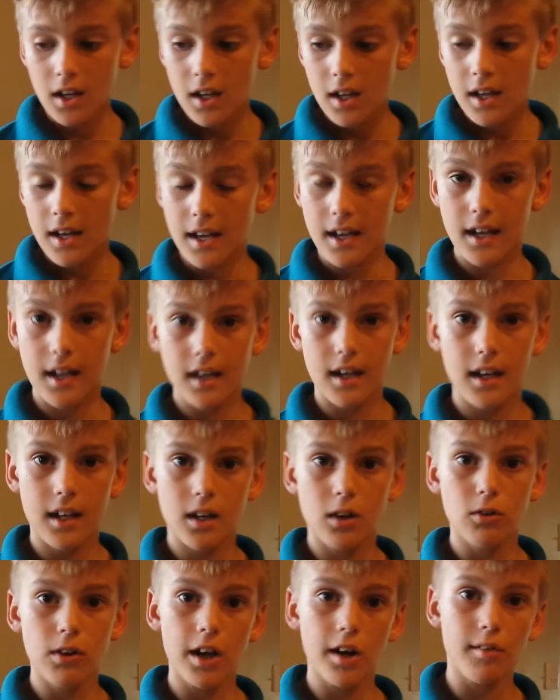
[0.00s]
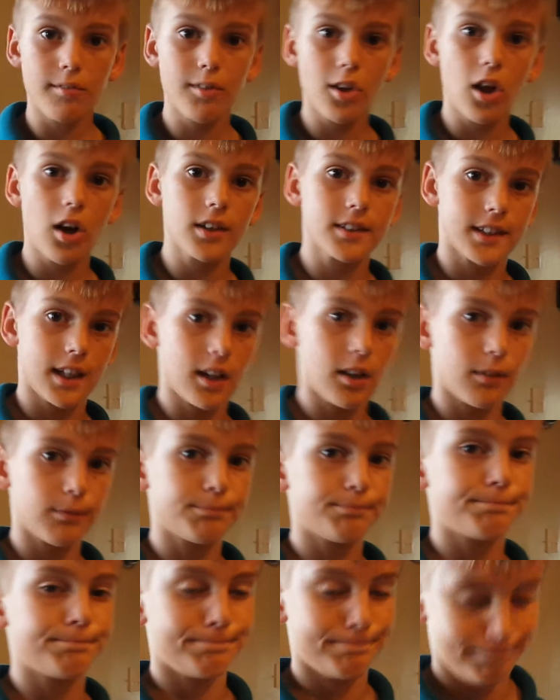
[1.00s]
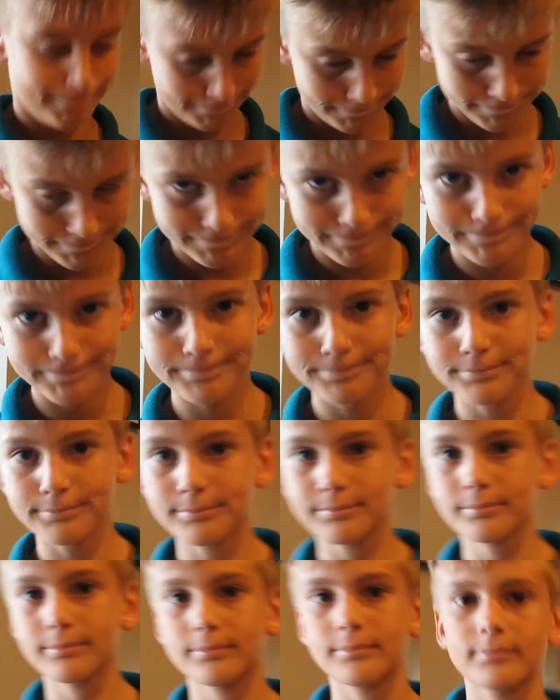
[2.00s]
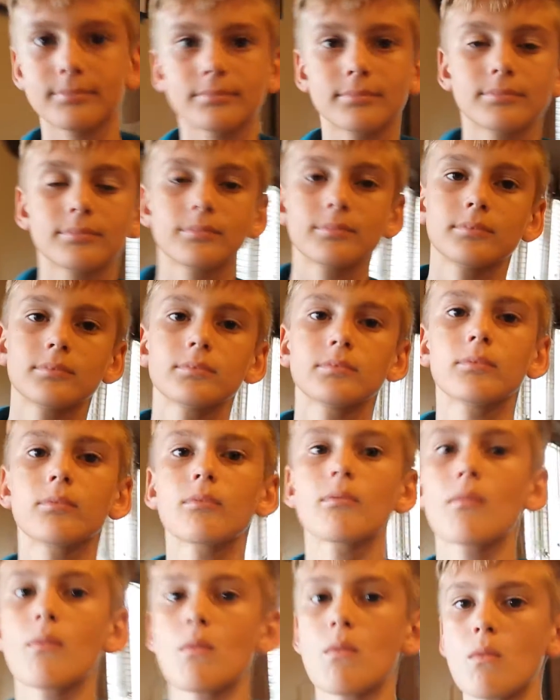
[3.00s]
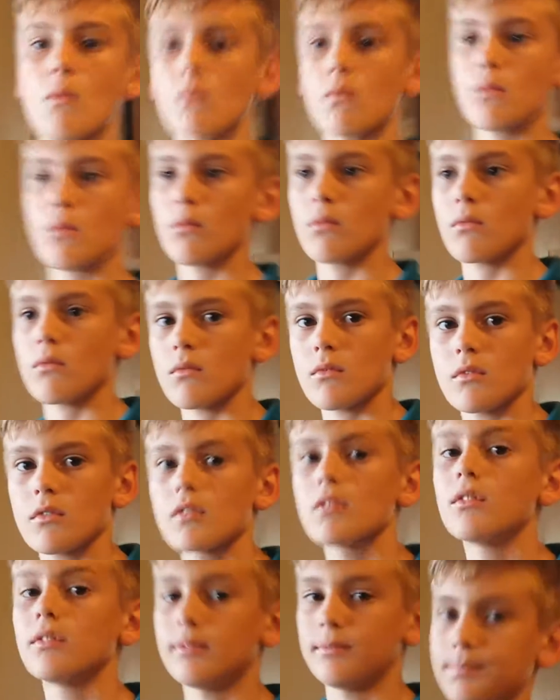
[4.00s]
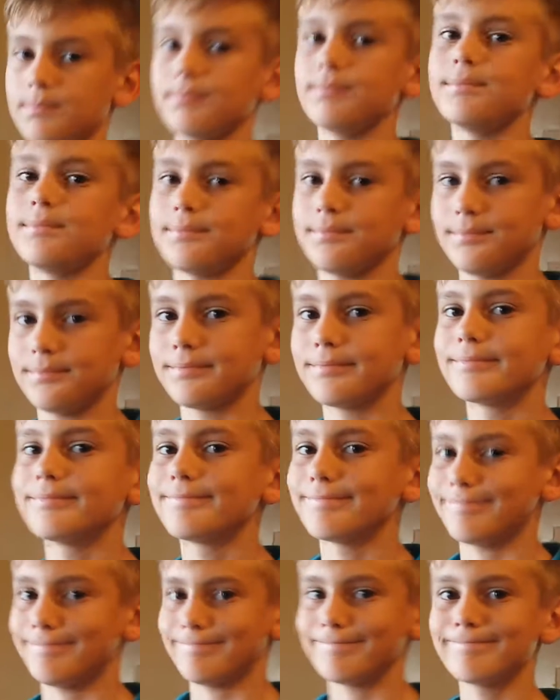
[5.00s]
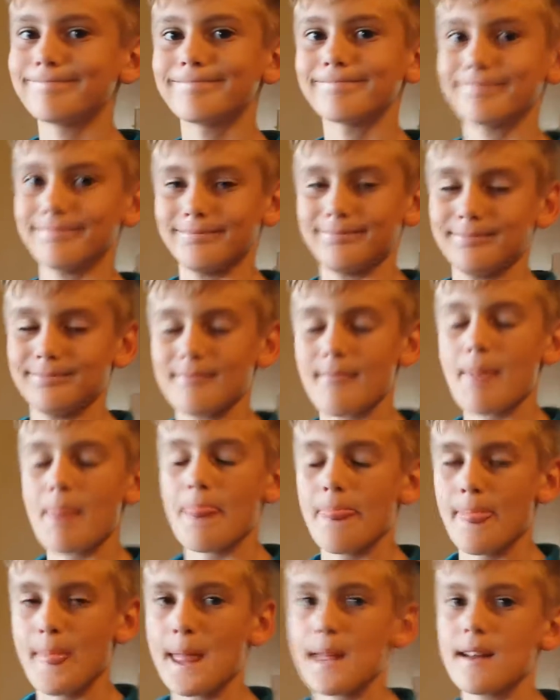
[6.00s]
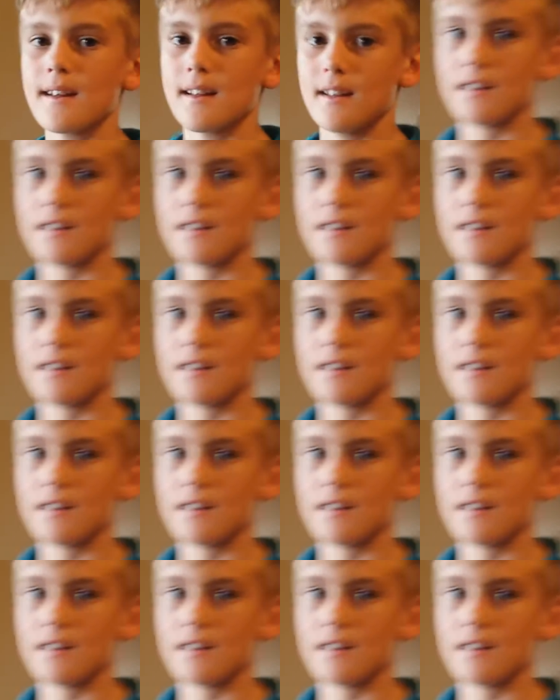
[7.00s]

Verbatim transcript: And Random Vlogs out. And in the future, we're going to be doing a lot of tricks with stuff. And so,